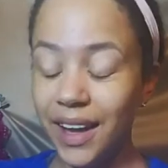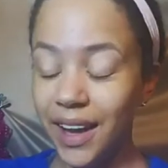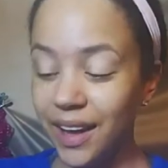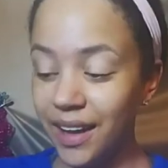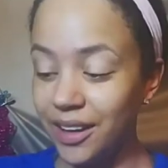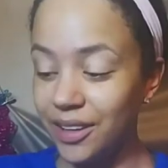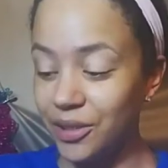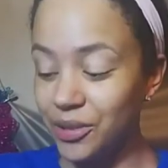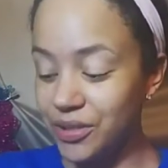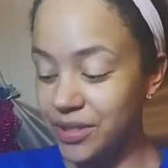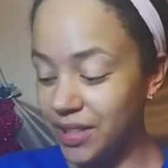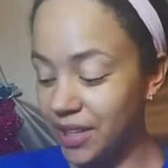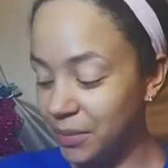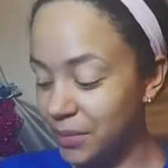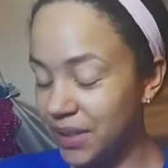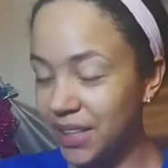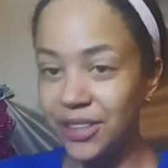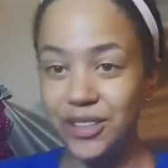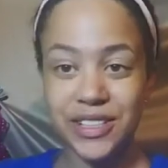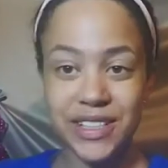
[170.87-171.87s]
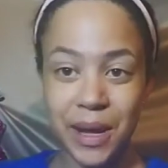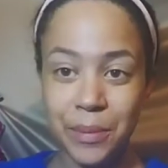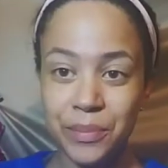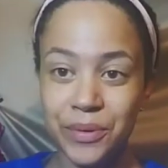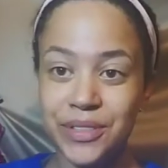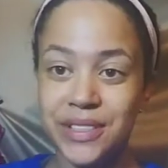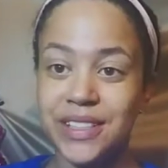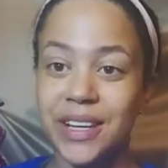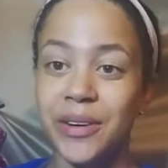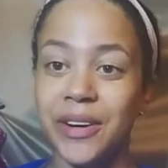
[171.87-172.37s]
used to give me little
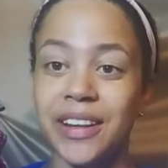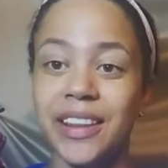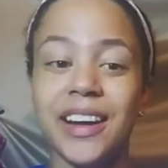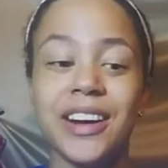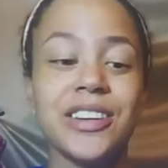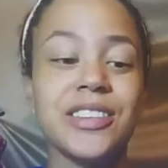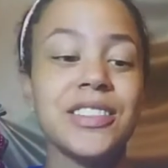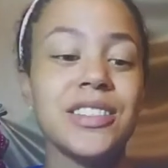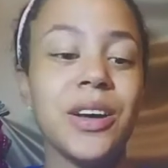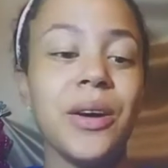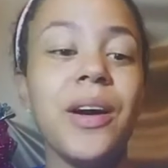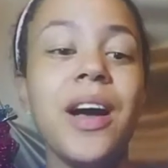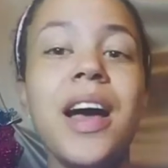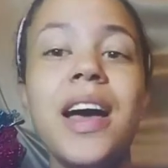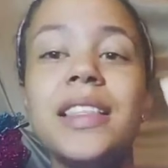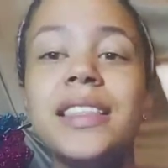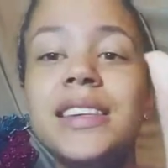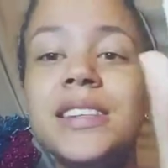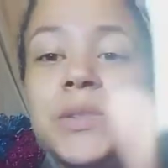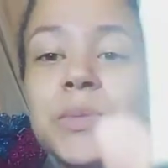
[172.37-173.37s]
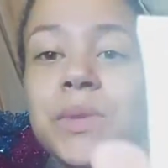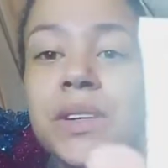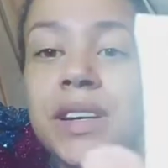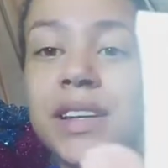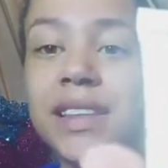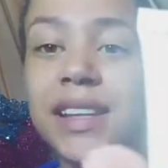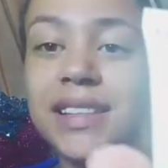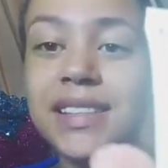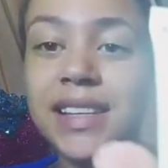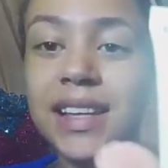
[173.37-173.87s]
samples here and there. So this is one
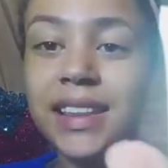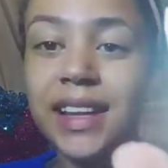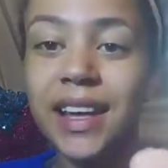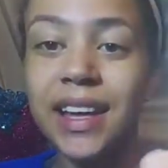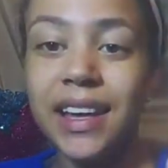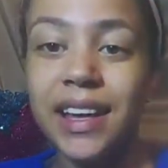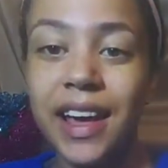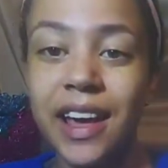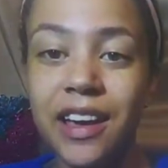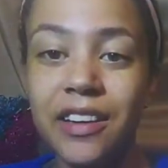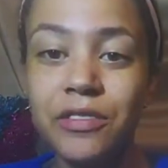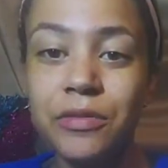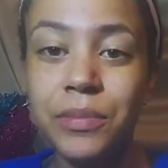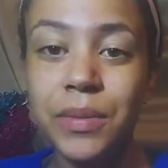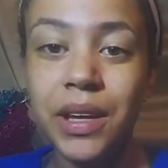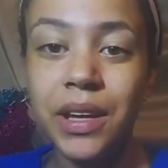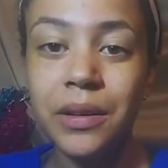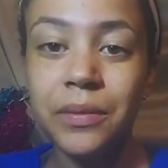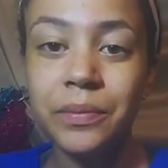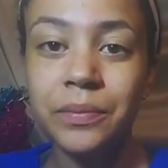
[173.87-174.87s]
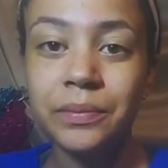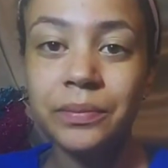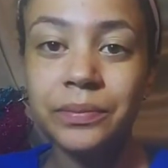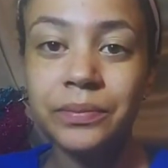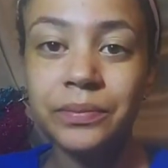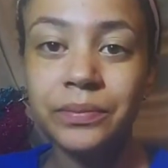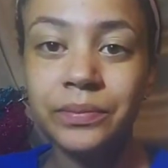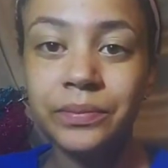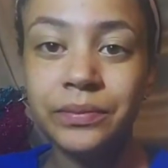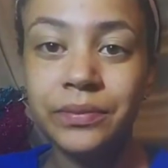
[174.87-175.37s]
of the things that they gave me. I
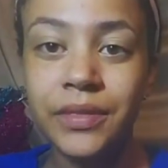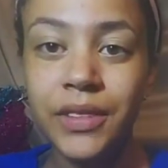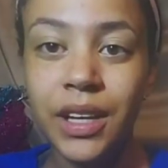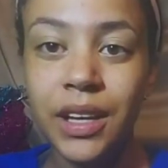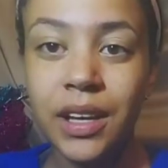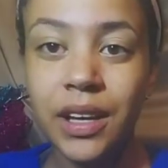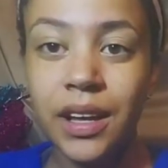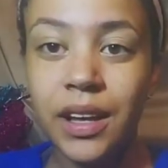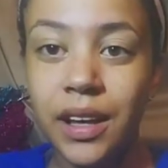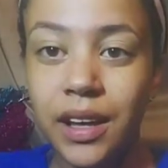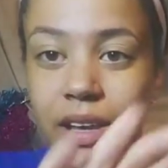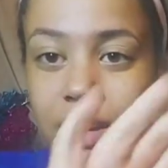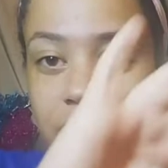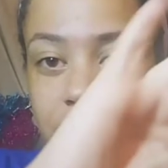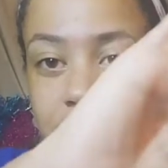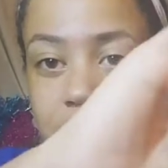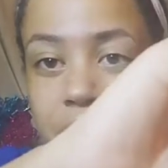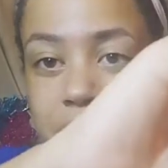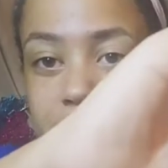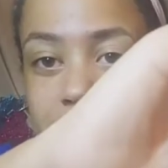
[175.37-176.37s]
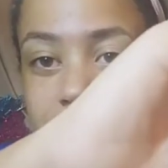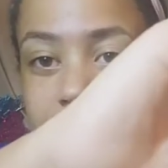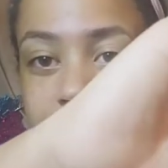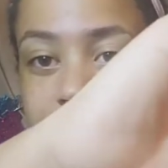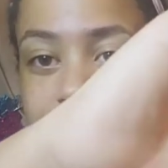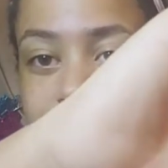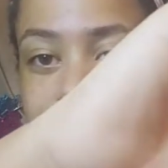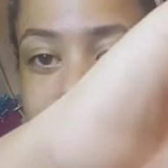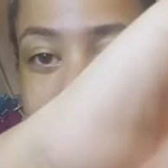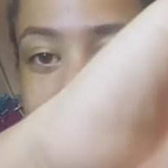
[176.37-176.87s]
don't know if you
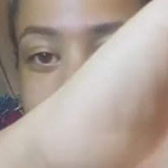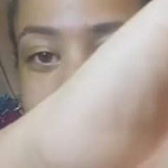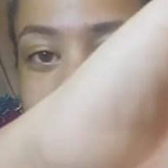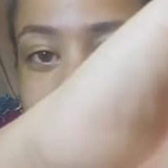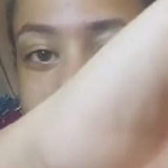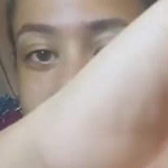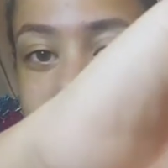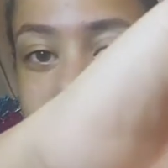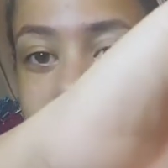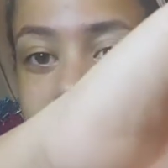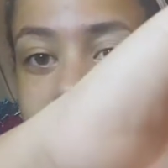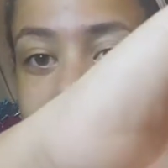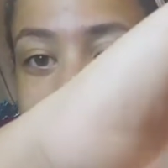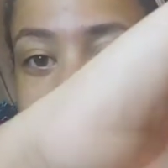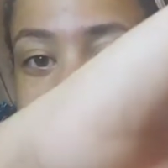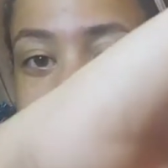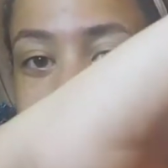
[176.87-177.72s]
guys can see. It